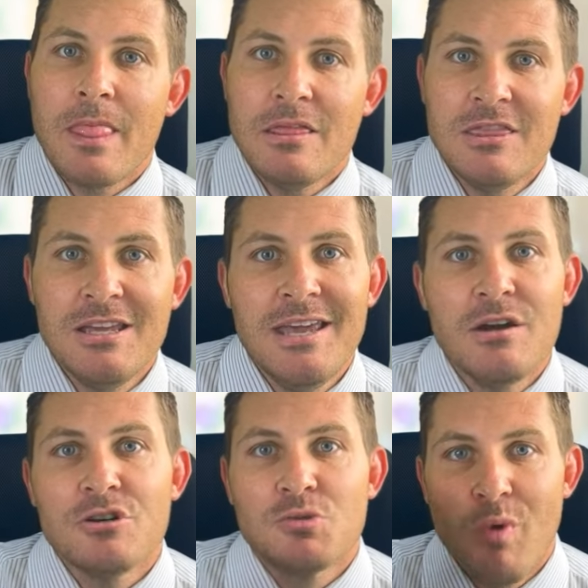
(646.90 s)
the
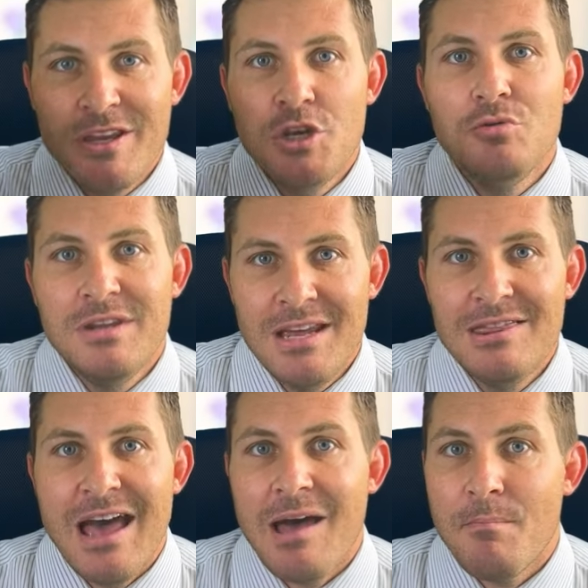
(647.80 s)
years when you need
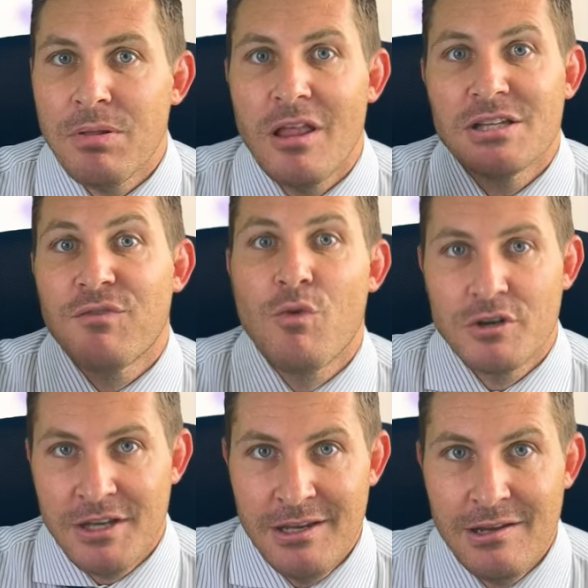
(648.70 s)
that plus
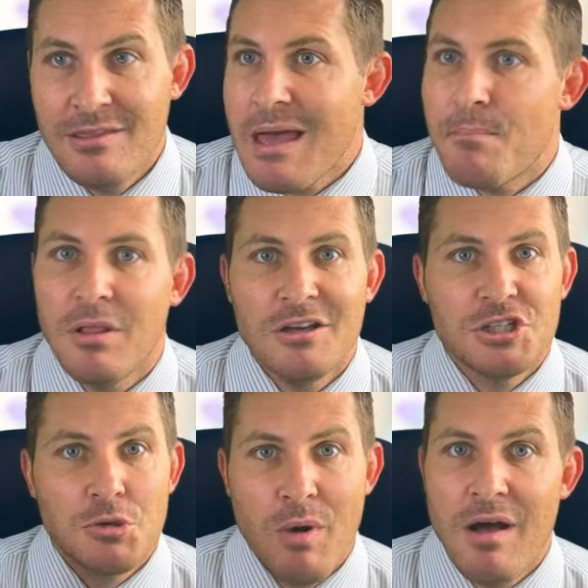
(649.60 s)
fourteen, that plus
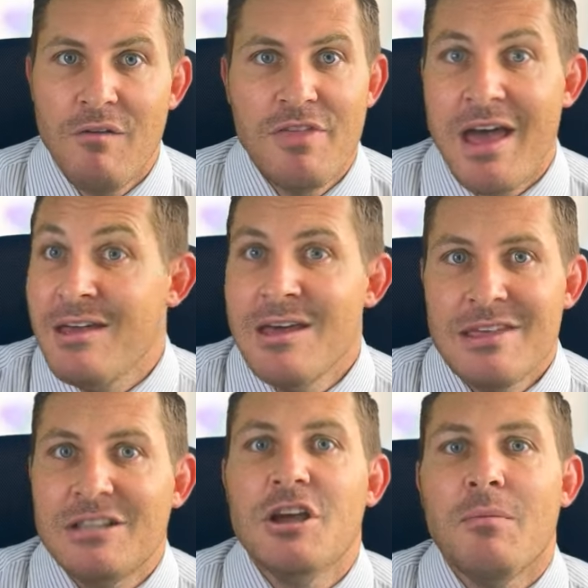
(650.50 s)
twelve, that,
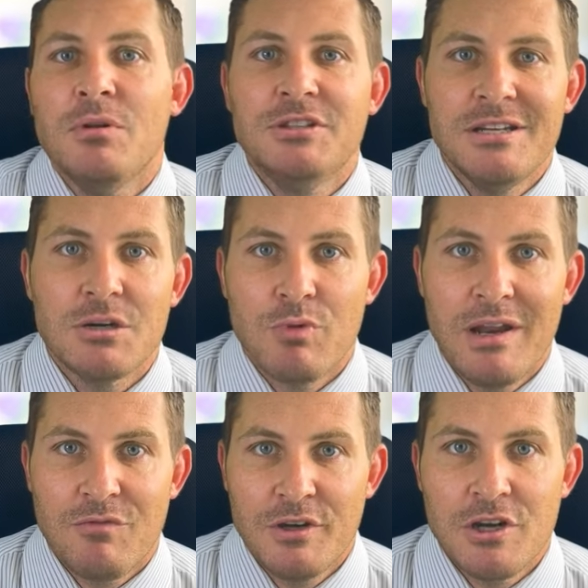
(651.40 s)
that double-digit rate
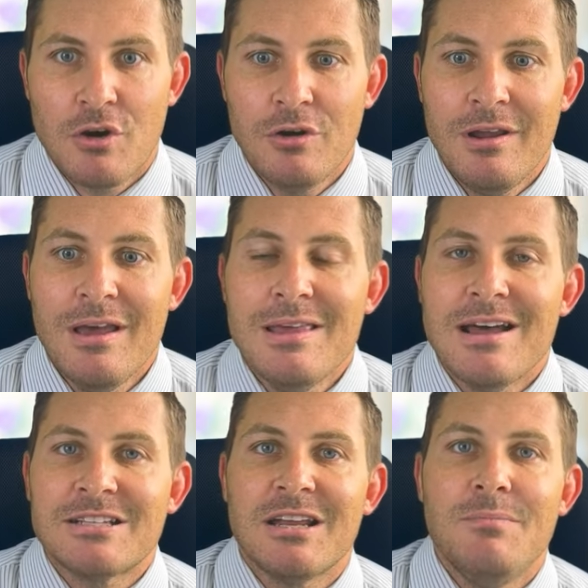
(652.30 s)
of return,
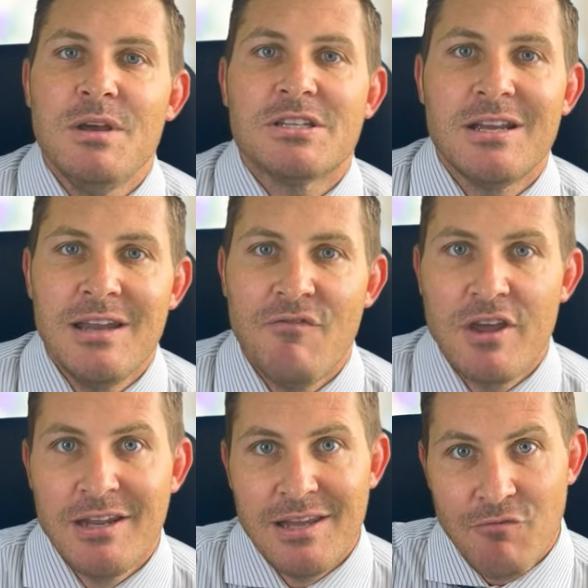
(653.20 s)
that's going to be a
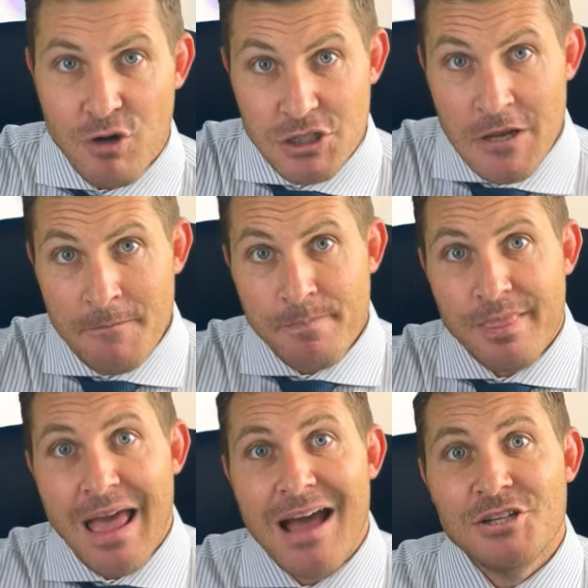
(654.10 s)
significant difference
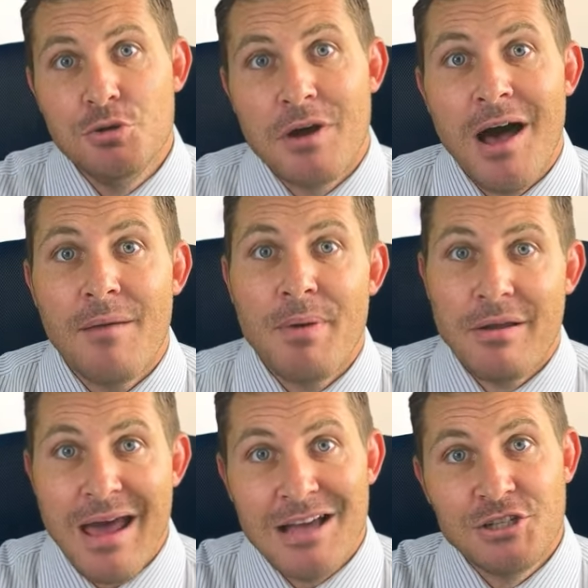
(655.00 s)
as you
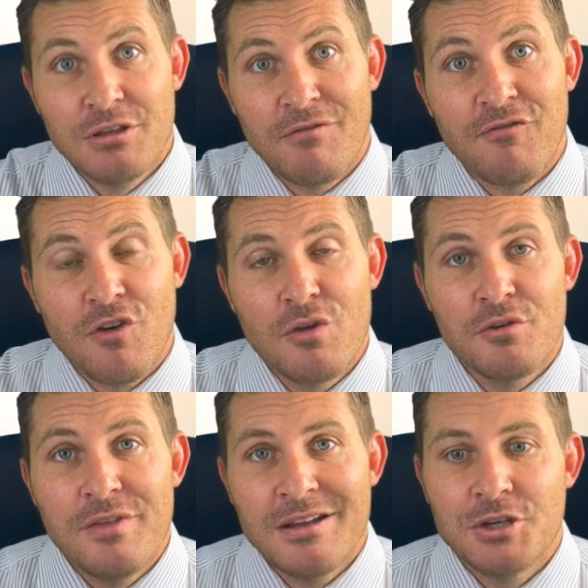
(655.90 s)
compound, as you're the
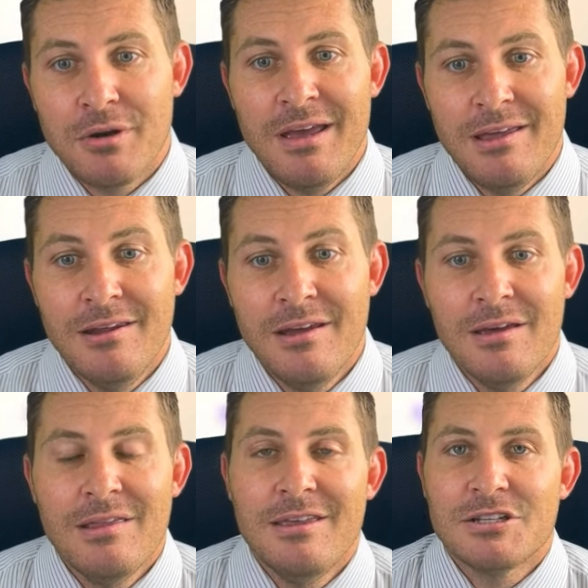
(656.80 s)
further that you're in
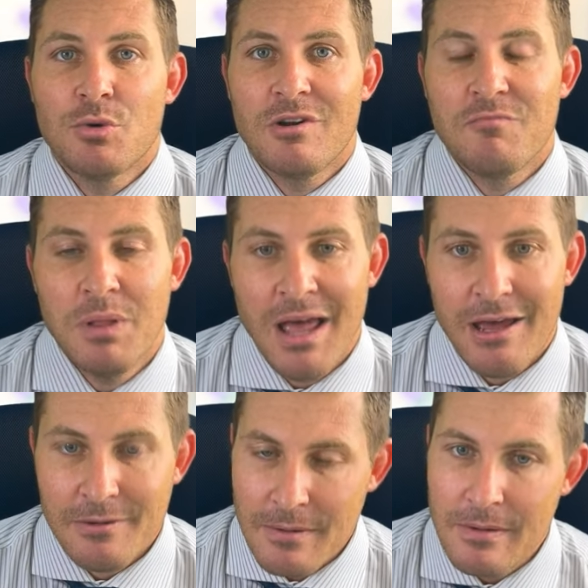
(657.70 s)
this sort of
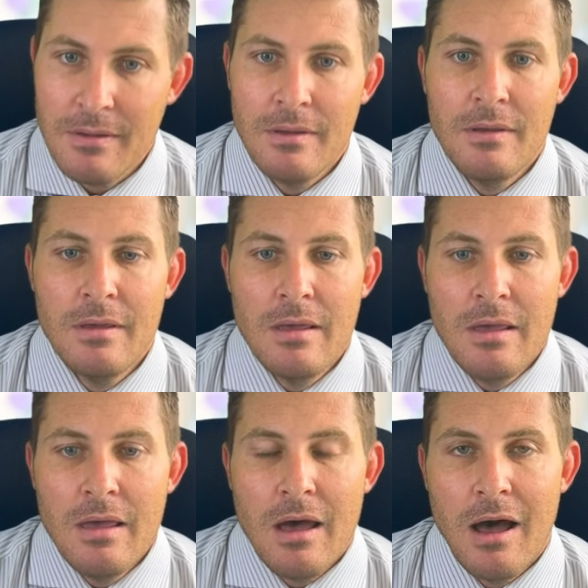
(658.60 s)
plan.
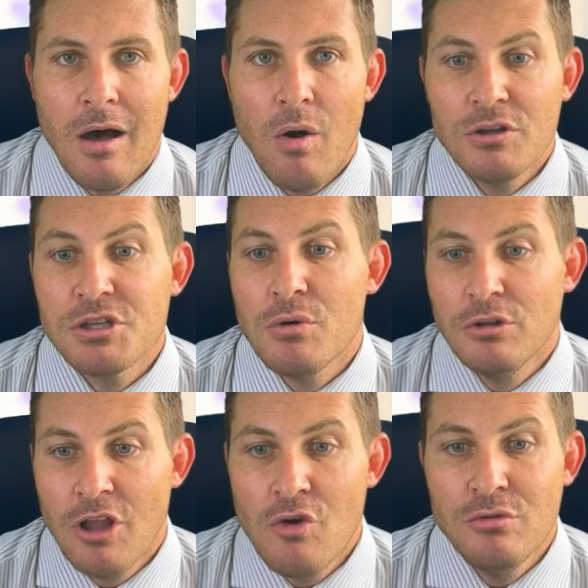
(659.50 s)
Uh, also,
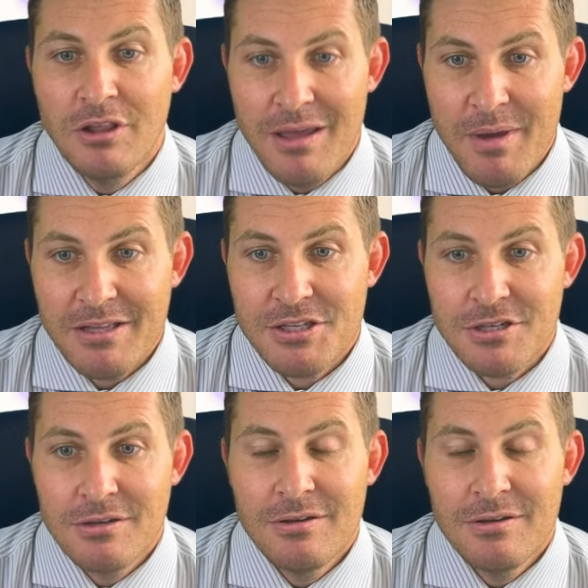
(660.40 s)
loan limits